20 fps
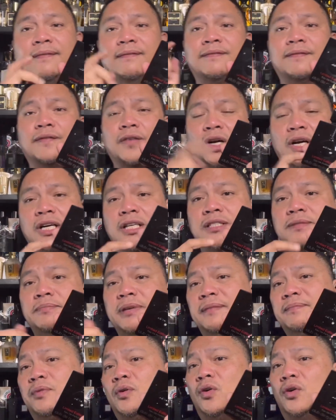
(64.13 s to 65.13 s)
first
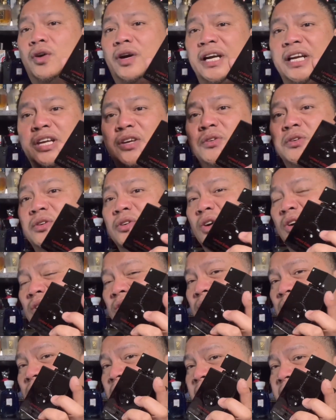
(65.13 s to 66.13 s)
before you go
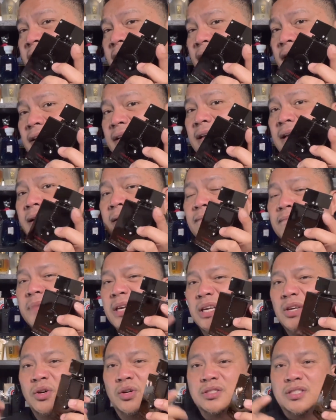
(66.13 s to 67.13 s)
to that,
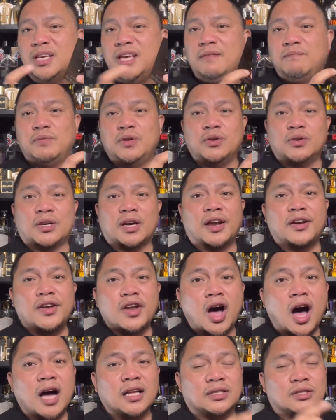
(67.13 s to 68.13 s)
because if you
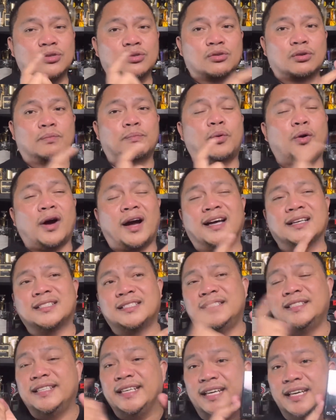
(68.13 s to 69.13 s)
cannot surpass
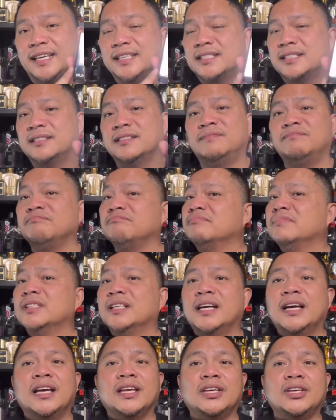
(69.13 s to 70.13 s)
this,
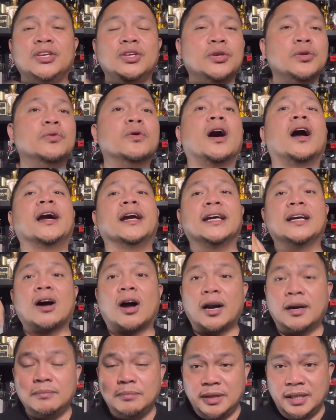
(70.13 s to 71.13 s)
you are
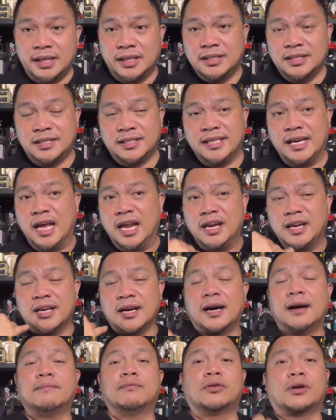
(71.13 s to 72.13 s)
garbage in
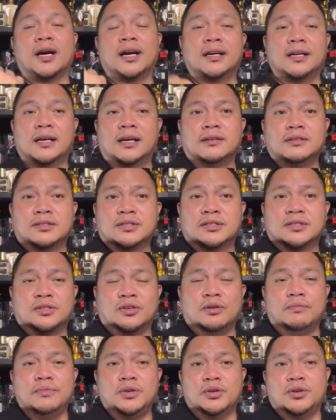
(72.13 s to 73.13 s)
the fragrance
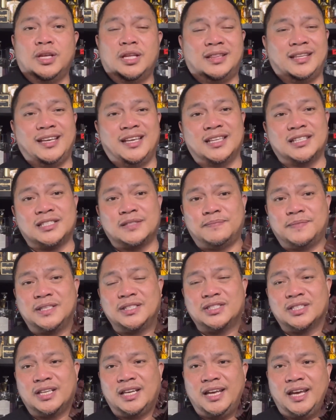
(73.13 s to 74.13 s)
community,
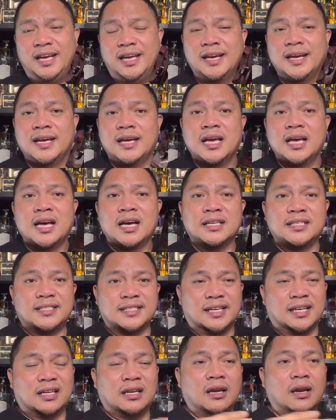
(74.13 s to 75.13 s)
especially
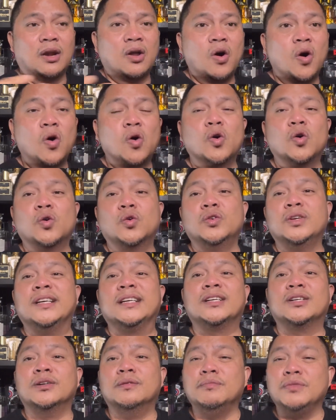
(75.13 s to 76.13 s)
the clone
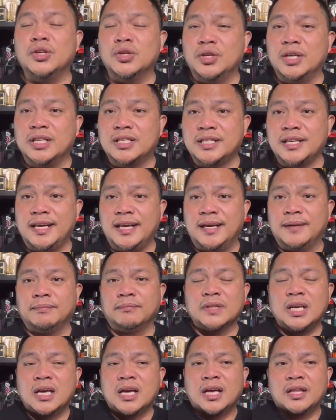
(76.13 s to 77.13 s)
community.
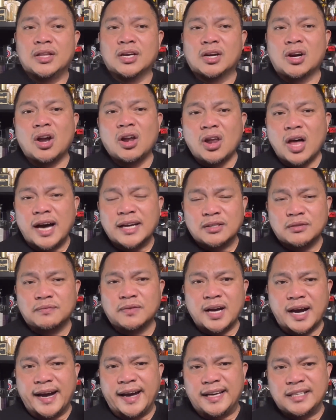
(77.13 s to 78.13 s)
There are a lot of
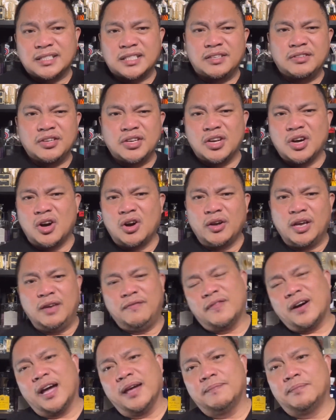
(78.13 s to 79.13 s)
guys, and you know,
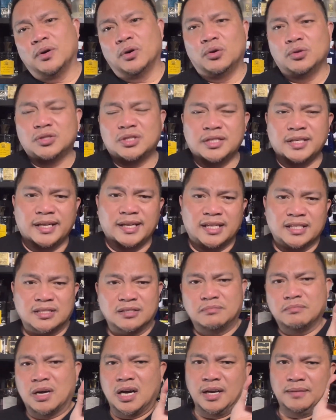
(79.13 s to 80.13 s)
if I post this
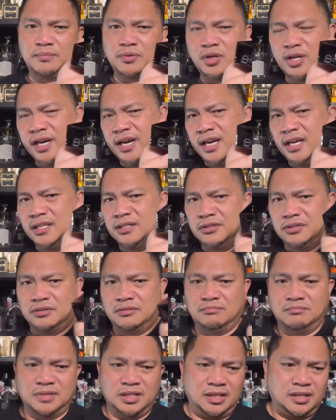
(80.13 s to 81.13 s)
and my friends
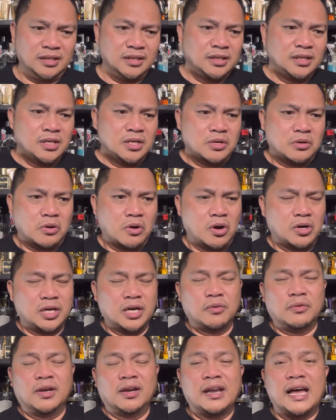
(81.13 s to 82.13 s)
and my, oh,
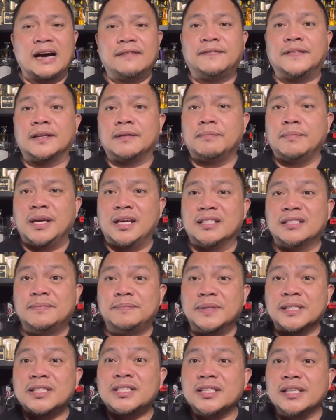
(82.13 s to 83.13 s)
they will laugh at me,
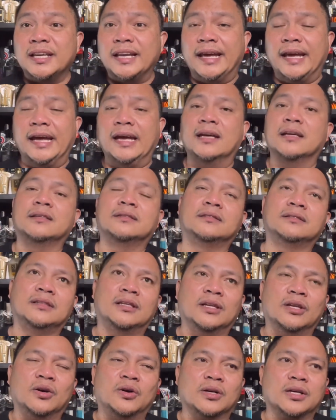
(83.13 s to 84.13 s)
especially
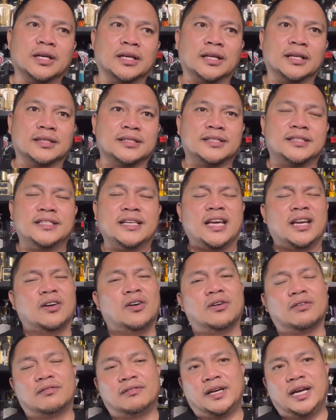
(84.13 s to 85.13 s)
locals. They
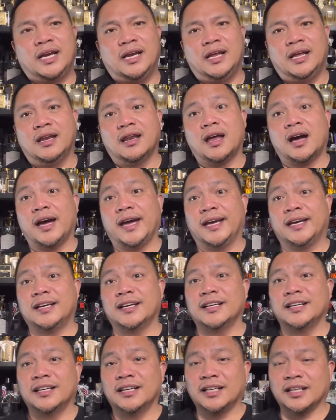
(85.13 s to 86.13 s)
don't really
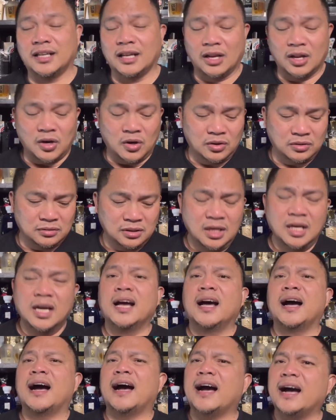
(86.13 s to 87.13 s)
like a clone.
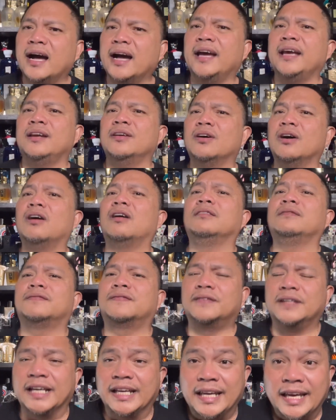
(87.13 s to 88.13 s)
I don't
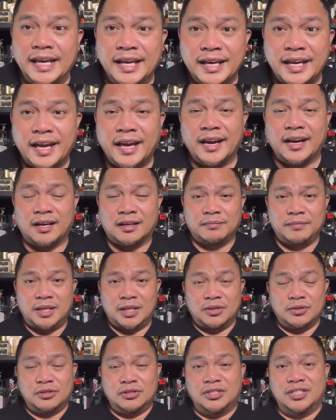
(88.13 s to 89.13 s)
freaking care,
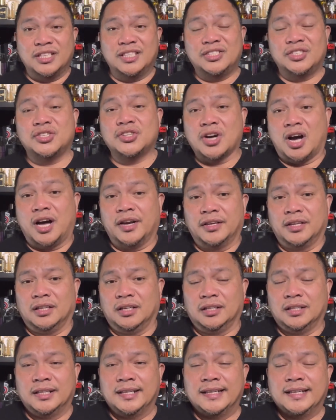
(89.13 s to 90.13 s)
because this
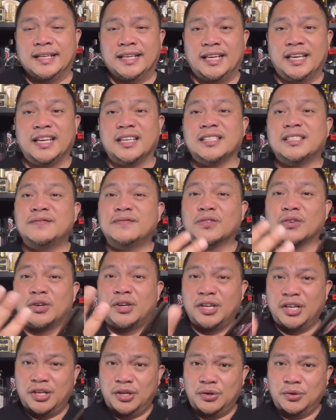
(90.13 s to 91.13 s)
channel is for
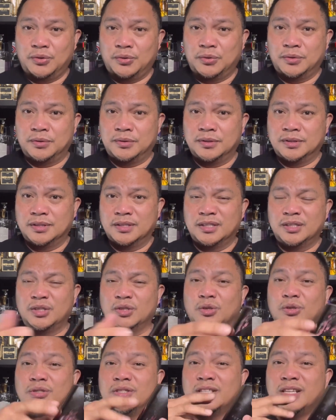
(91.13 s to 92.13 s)
you,
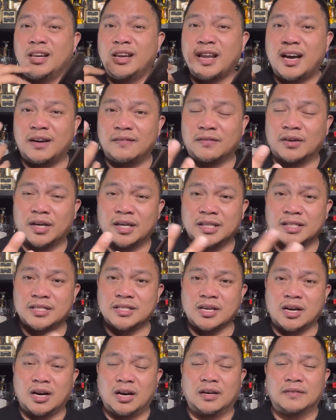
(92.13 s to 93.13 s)
those lovers
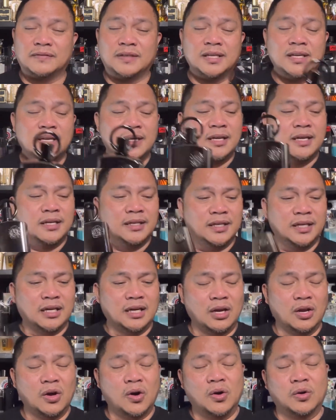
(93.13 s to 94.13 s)
of the
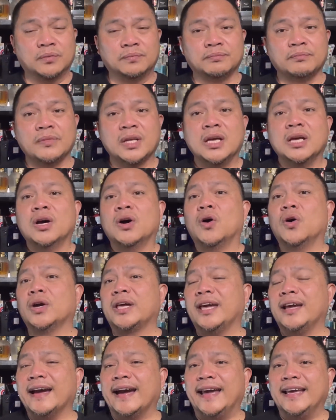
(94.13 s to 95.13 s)
clone.
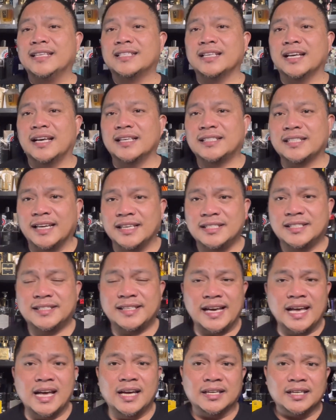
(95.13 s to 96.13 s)
Okay, guys, as I
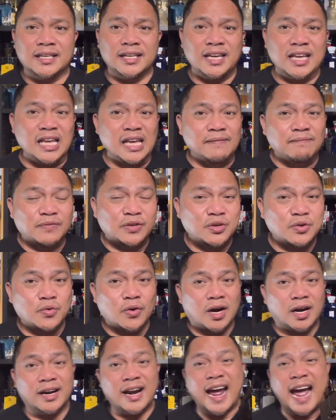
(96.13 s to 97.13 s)
said, if you
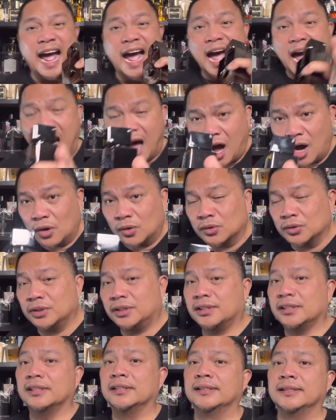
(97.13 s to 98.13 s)
are a
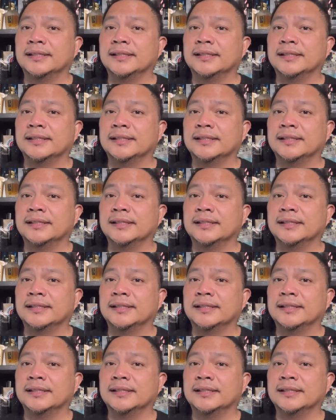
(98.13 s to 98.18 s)
house,